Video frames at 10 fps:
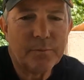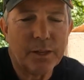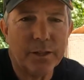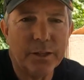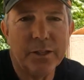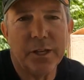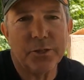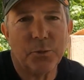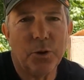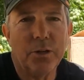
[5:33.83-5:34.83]
did
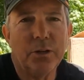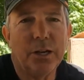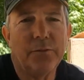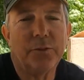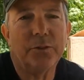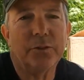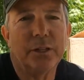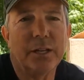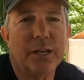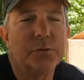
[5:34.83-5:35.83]
test the water after
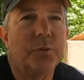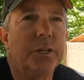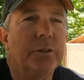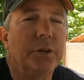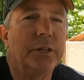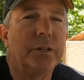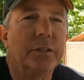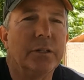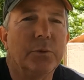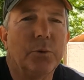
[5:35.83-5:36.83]
the last video I did
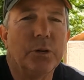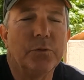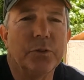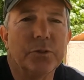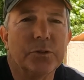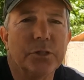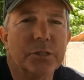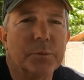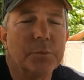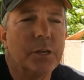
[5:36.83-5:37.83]
on water filter
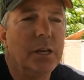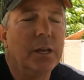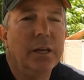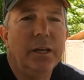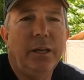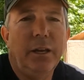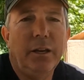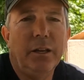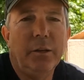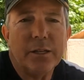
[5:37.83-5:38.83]
systems,
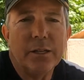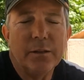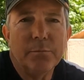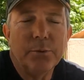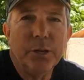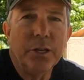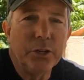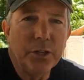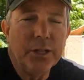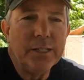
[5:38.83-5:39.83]
and pretty
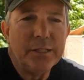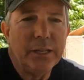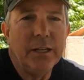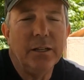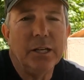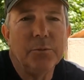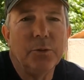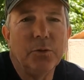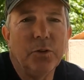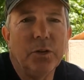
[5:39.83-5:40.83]
good, I'd say,
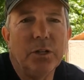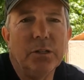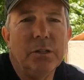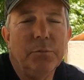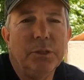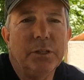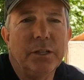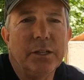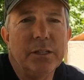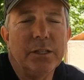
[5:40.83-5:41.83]
overall. But
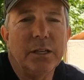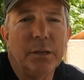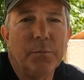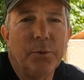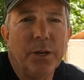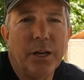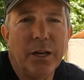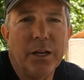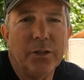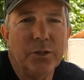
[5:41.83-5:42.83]
it is pretty
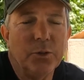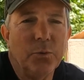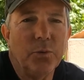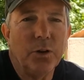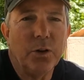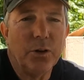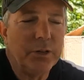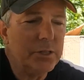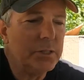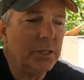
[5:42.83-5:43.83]
high on the
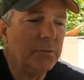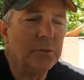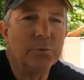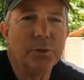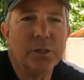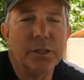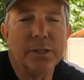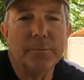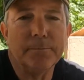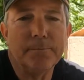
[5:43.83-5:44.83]
hardness level with
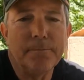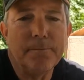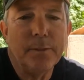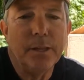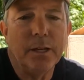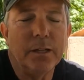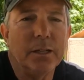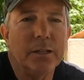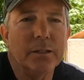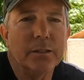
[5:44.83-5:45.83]

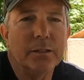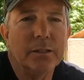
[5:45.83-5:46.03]
the